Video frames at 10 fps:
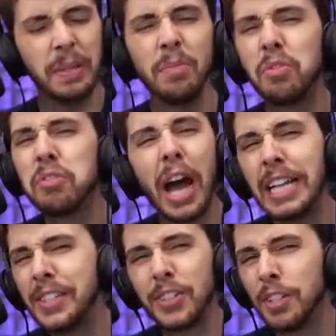seem
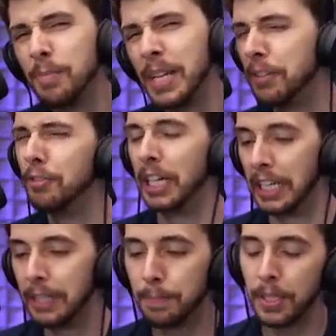right to me,
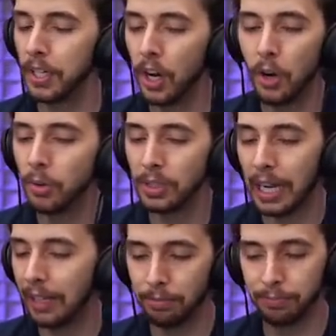really. But you know,
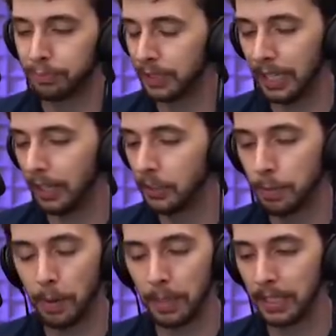
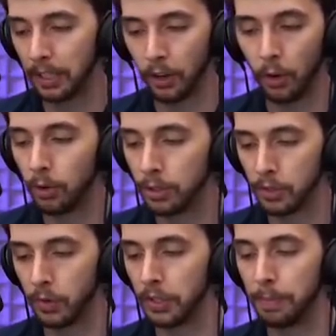it's probably in the
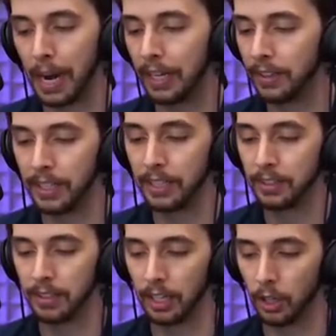clause of when you buy
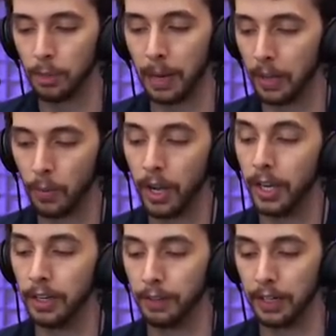things, it's like, oh, by the
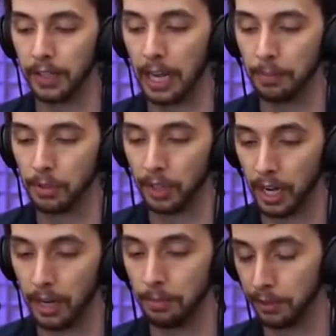way, if anything happens to the
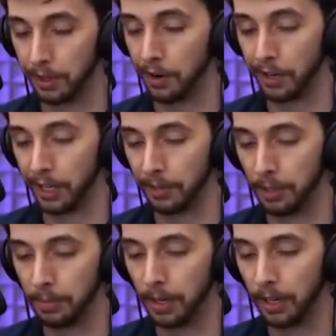game, you can't get your
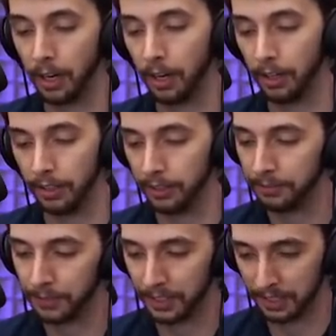money back.
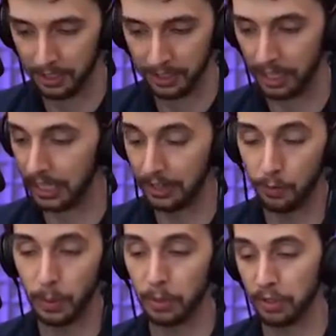and
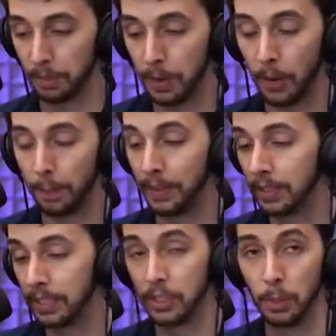even when Jurassic Park
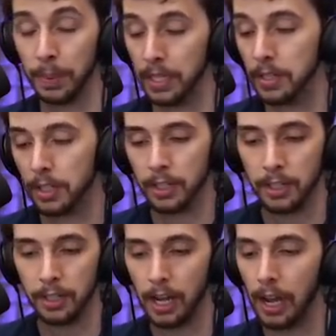Builder disappeared,
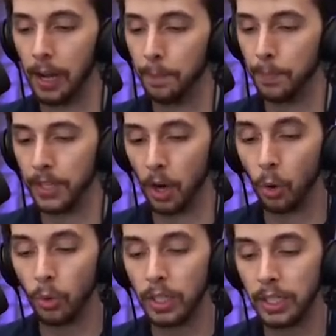um, the
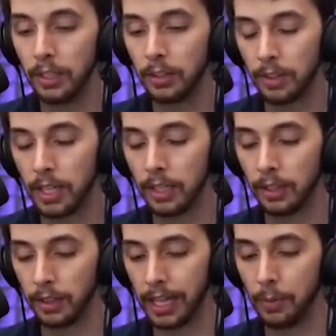only
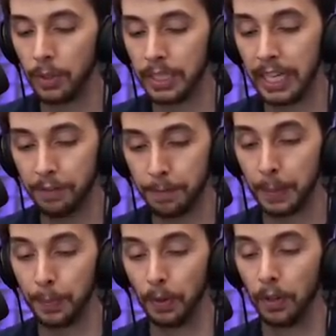thing that they would give
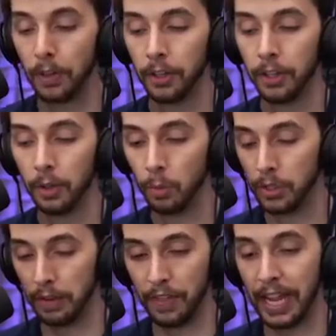people
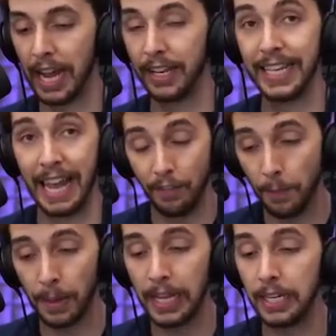was if they had
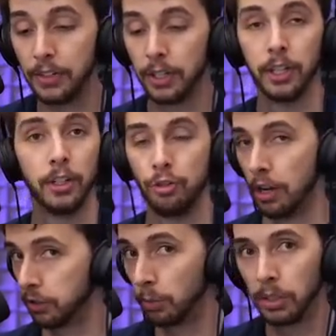never played
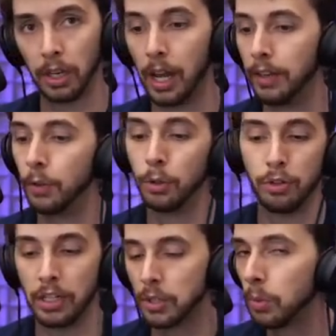Jurassic World Alive or
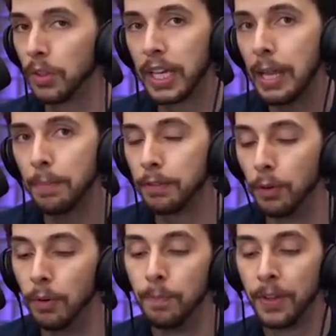Jurassic World the game
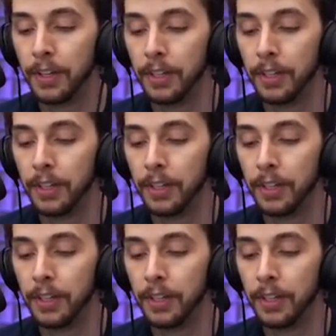before.